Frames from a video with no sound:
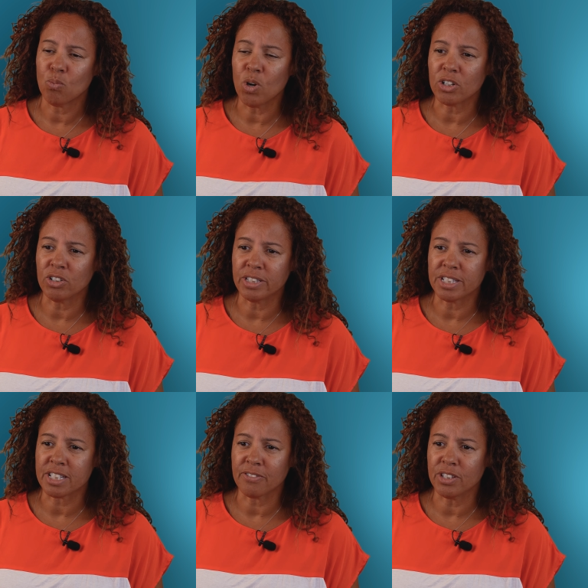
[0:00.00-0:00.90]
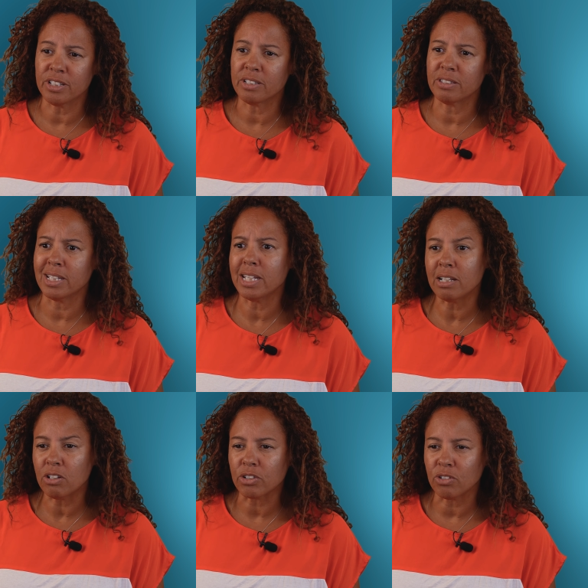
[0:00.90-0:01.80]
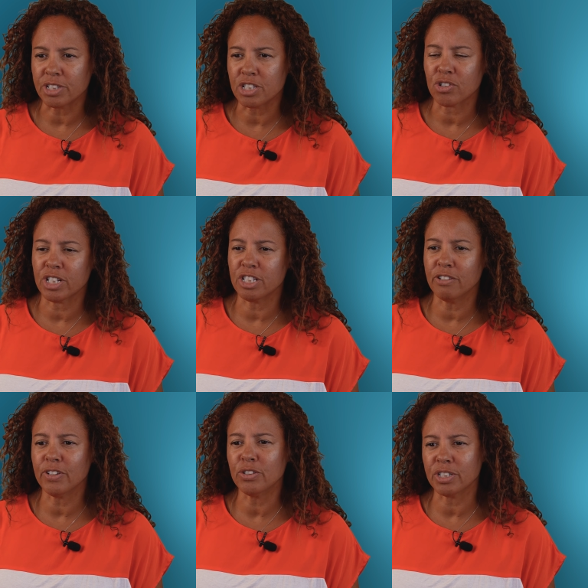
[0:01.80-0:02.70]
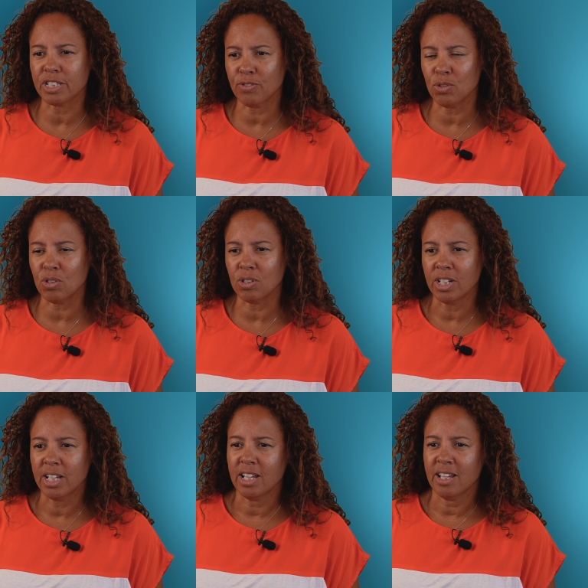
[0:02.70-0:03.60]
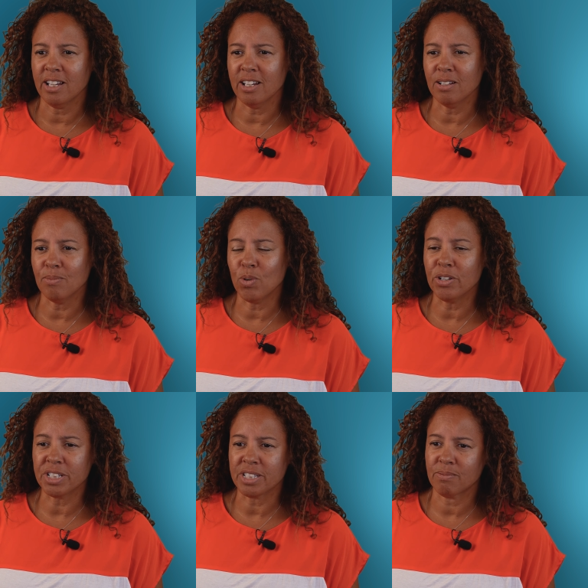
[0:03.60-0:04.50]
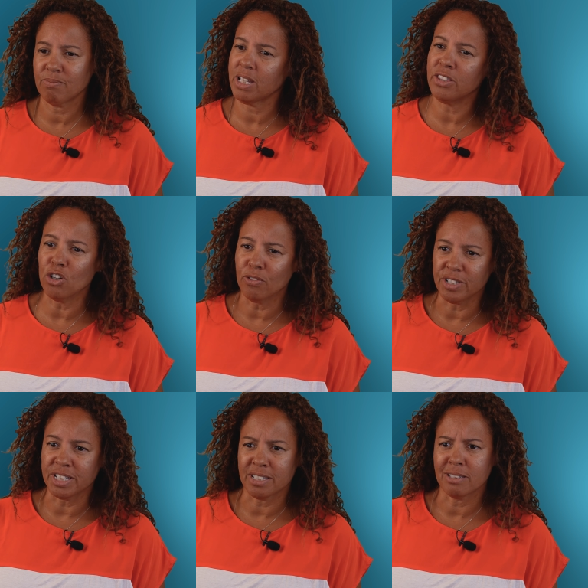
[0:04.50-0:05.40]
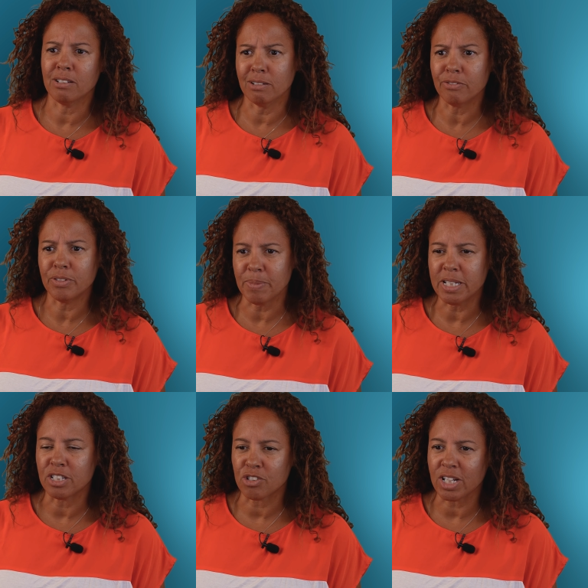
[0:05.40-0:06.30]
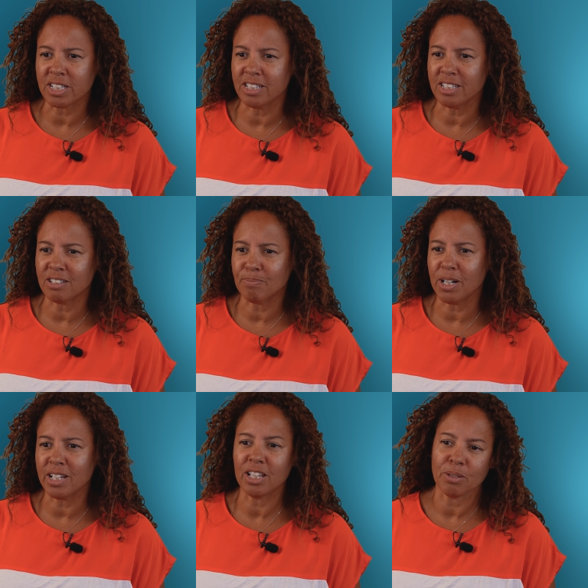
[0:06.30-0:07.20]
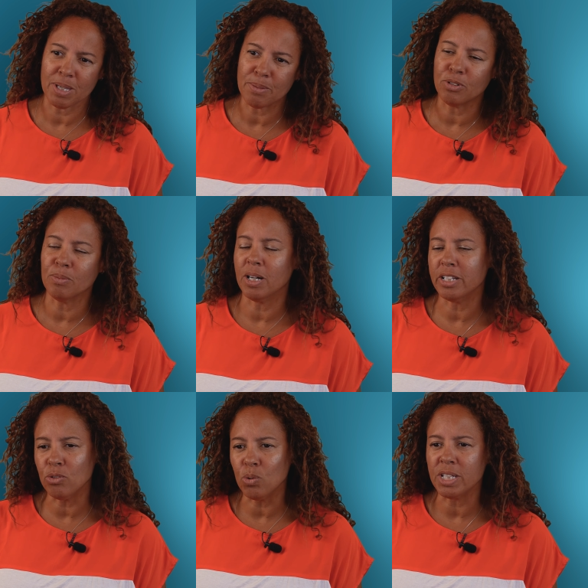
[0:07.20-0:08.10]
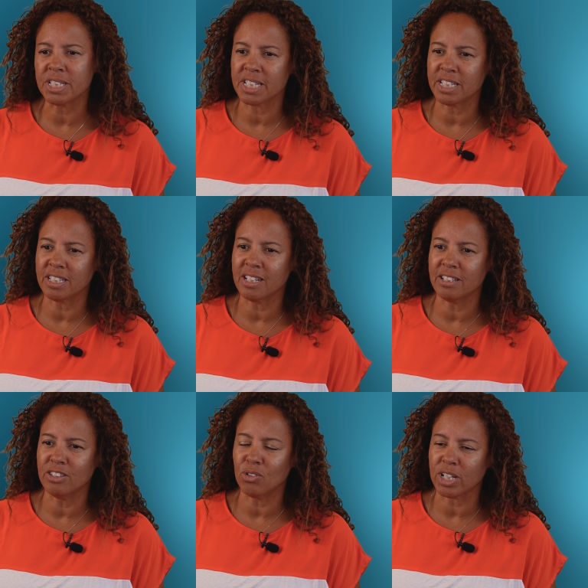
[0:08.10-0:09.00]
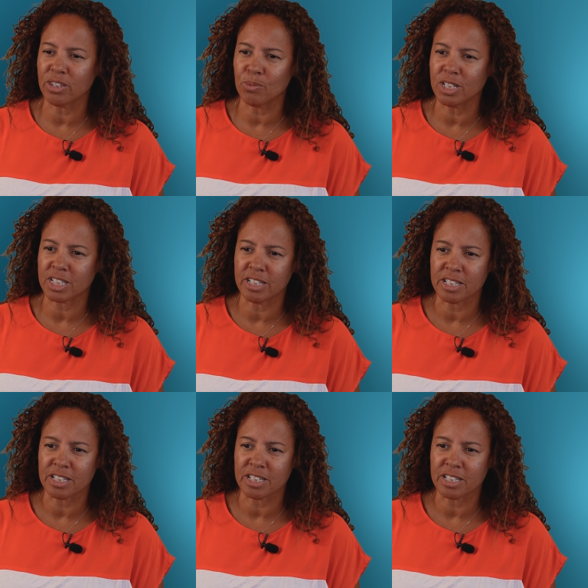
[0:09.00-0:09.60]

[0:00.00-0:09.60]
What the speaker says: work on stuff that they need a lot of concentration and focus for. Whereas in the office, you can often be distracted by other people, by noise, and not get the work done